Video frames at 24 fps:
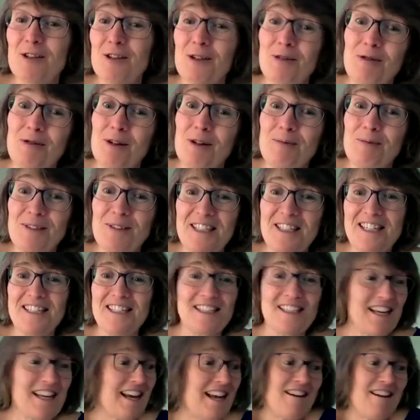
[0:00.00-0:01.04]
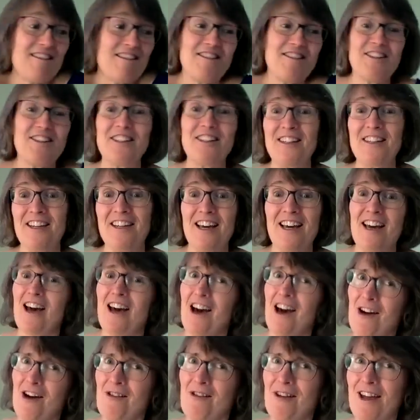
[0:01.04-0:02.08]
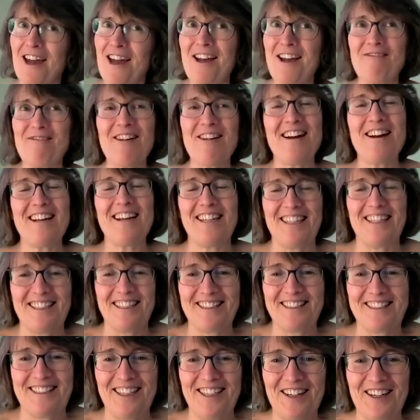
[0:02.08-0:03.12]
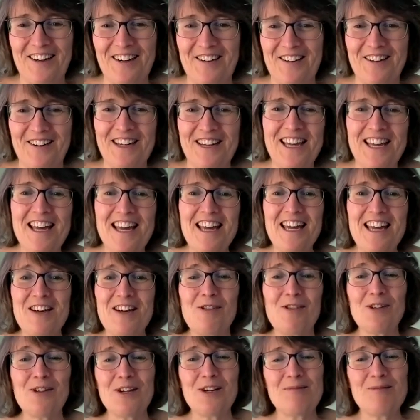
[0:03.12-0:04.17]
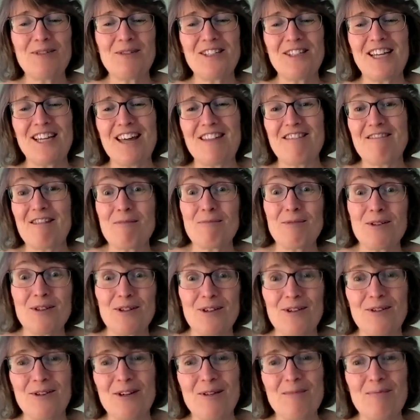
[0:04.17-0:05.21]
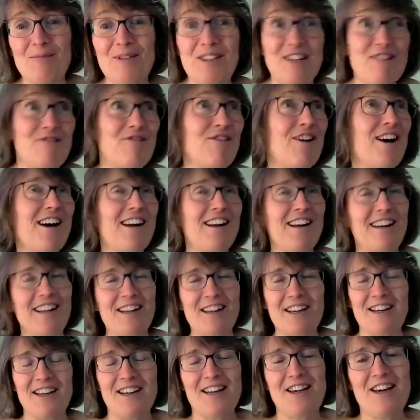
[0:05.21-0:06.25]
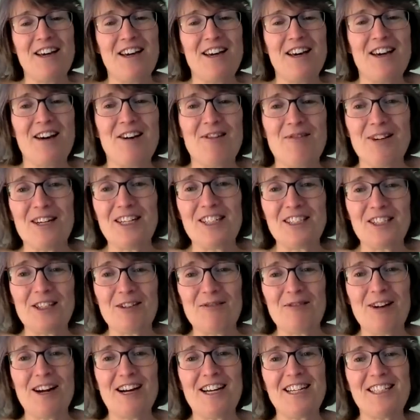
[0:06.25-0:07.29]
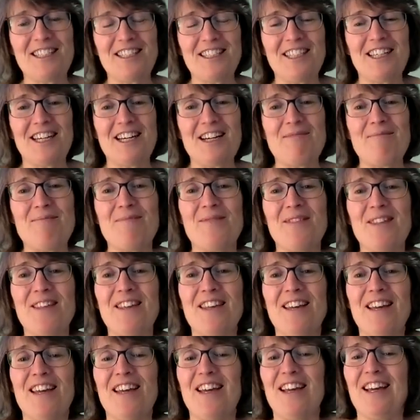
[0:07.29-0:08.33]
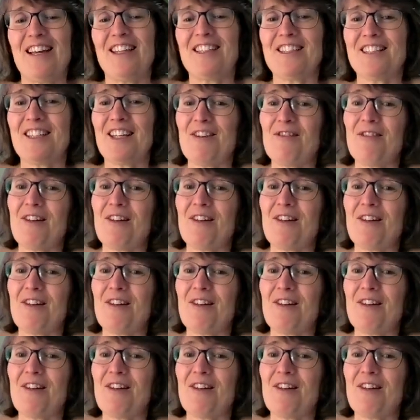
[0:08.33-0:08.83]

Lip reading: group since then. And okay, right. It all comes together absolutely divinely when it's the right time. So